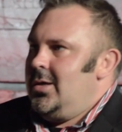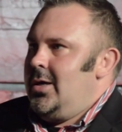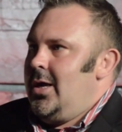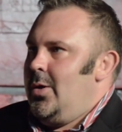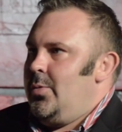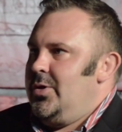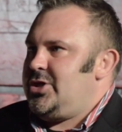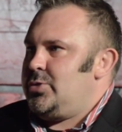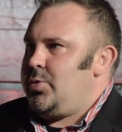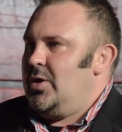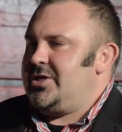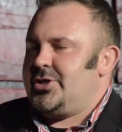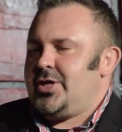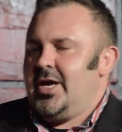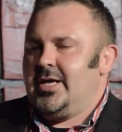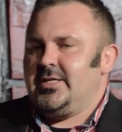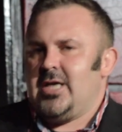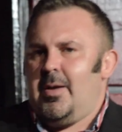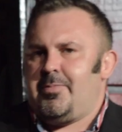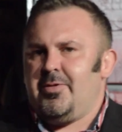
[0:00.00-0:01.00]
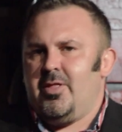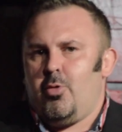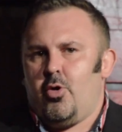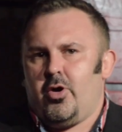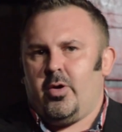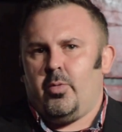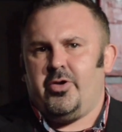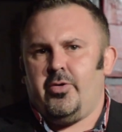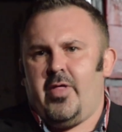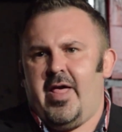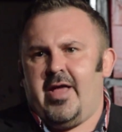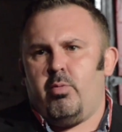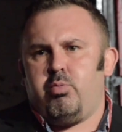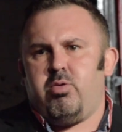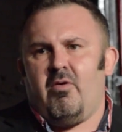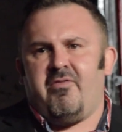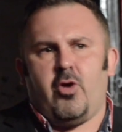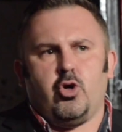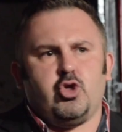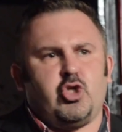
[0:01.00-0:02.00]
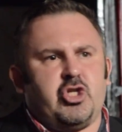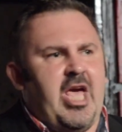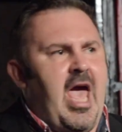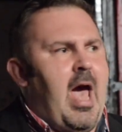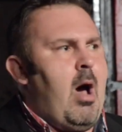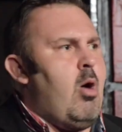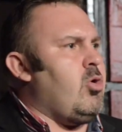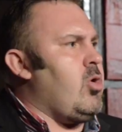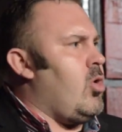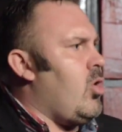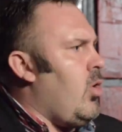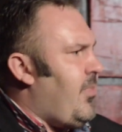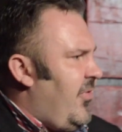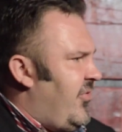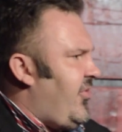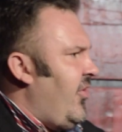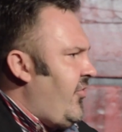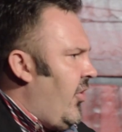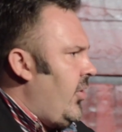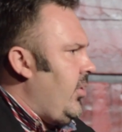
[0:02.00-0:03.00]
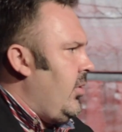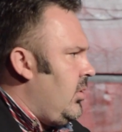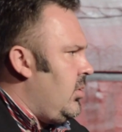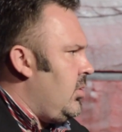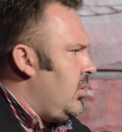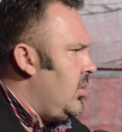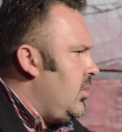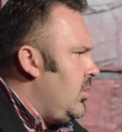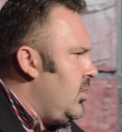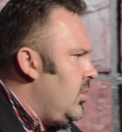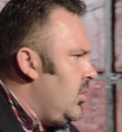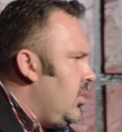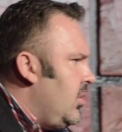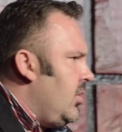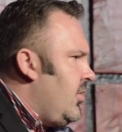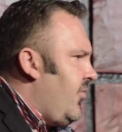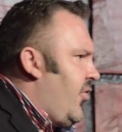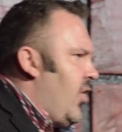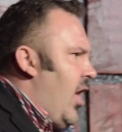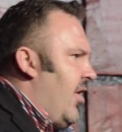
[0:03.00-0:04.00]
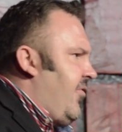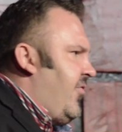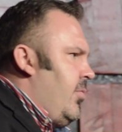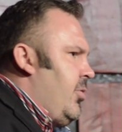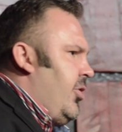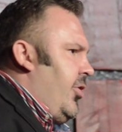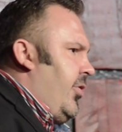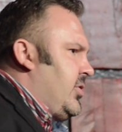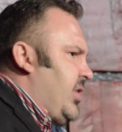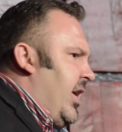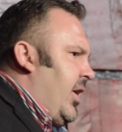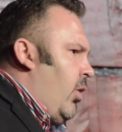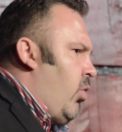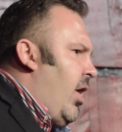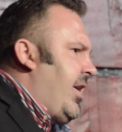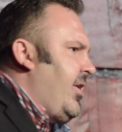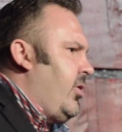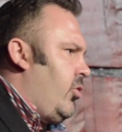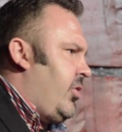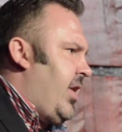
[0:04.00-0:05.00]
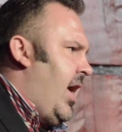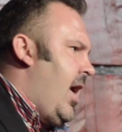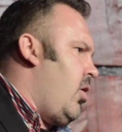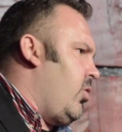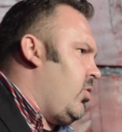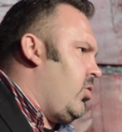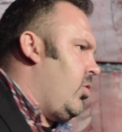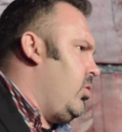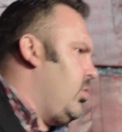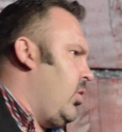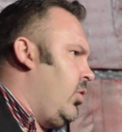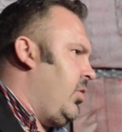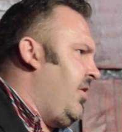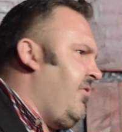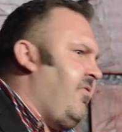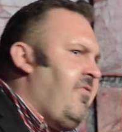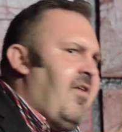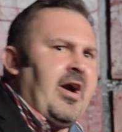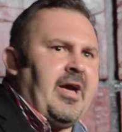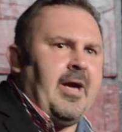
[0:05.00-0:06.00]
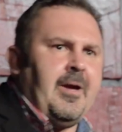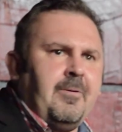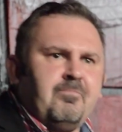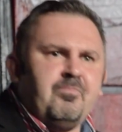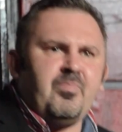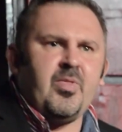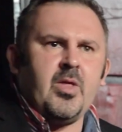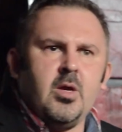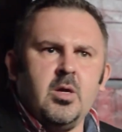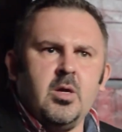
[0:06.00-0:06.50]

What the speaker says: And we switch things up in the morning. We do that reverse cowgirl position. If you're not familiar, it's like a regular cowgirl, only fucking.